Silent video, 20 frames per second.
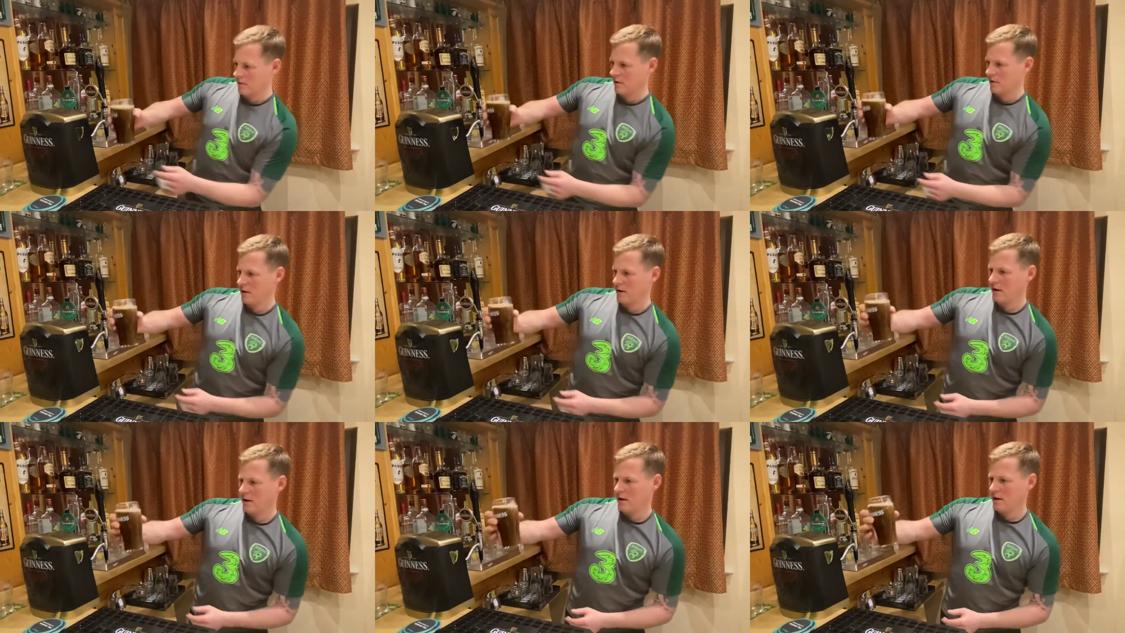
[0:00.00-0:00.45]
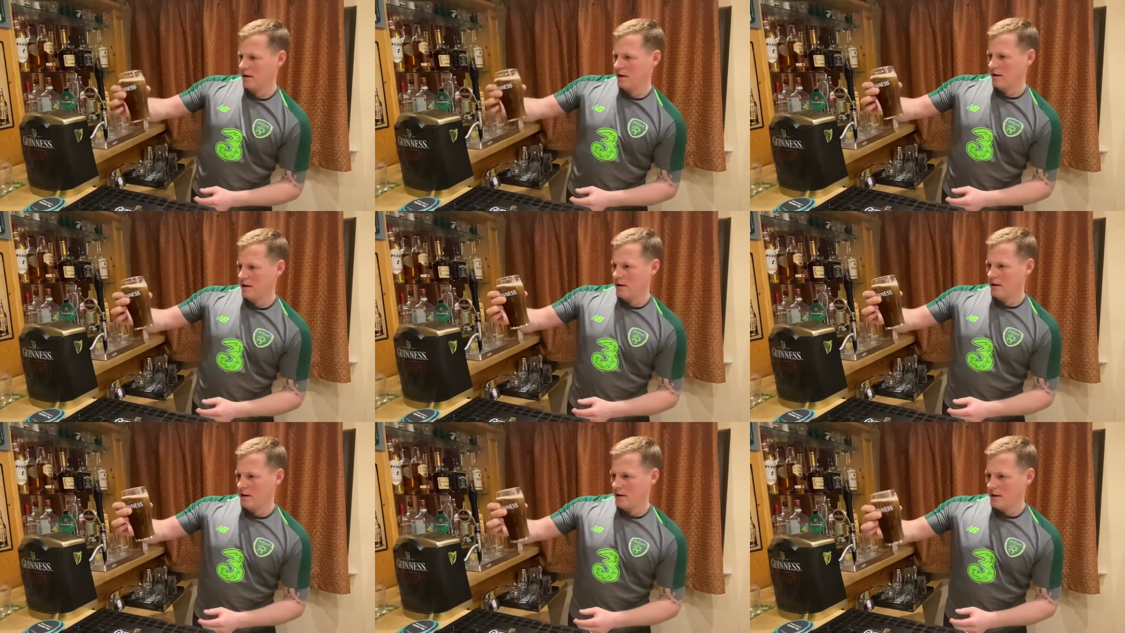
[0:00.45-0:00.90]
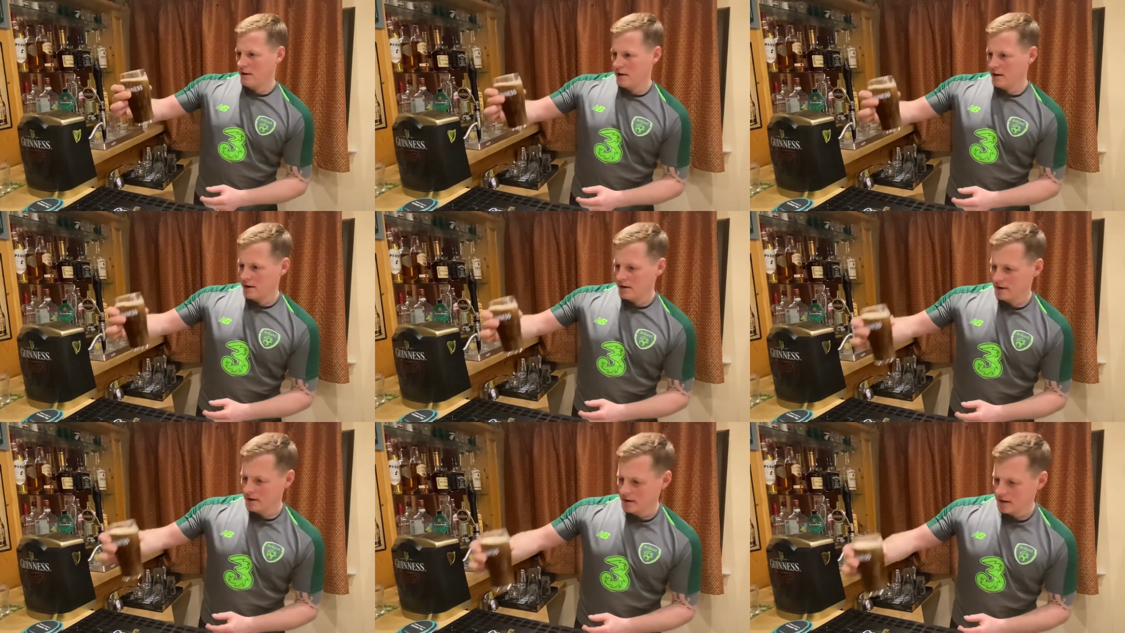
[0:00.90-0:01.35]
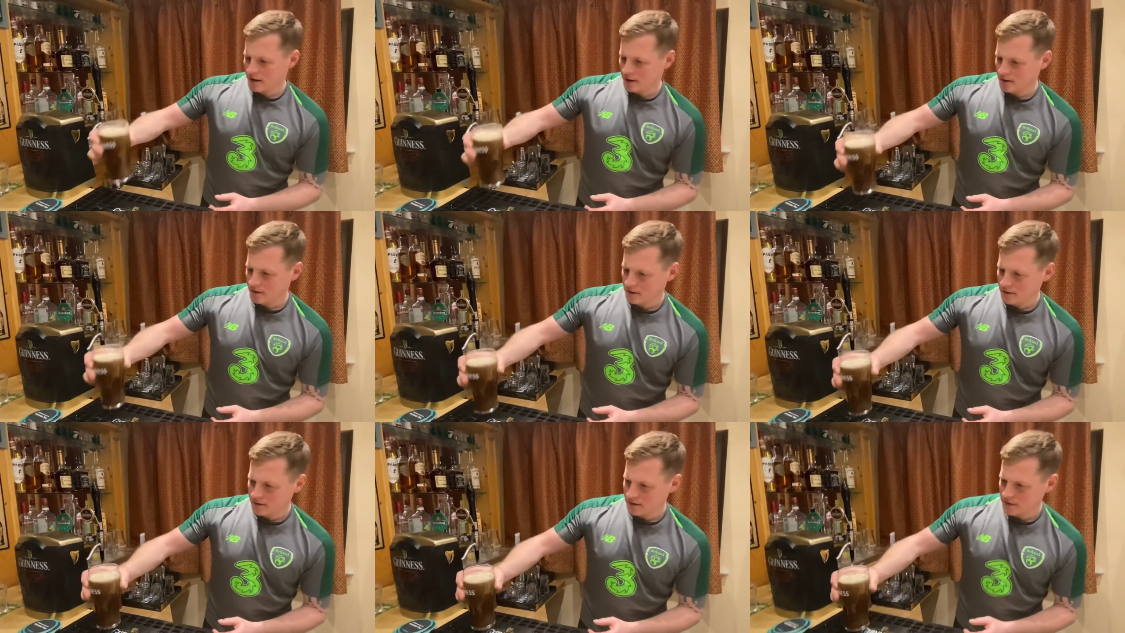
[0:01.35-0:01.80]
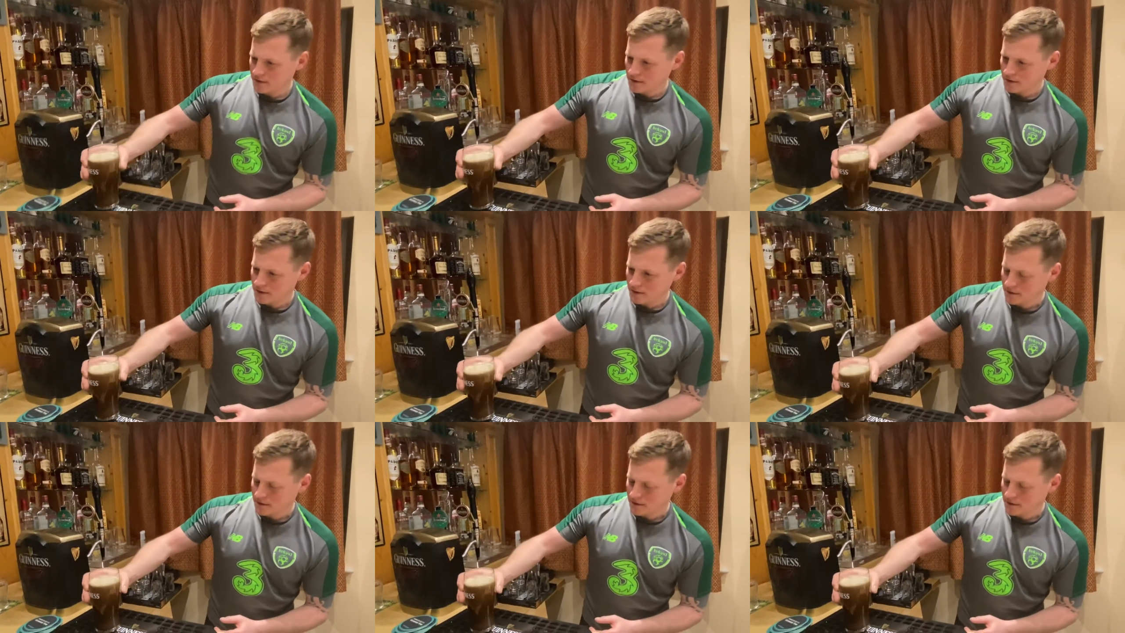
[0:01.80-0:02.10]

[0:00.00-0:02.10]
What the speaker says: [no speech]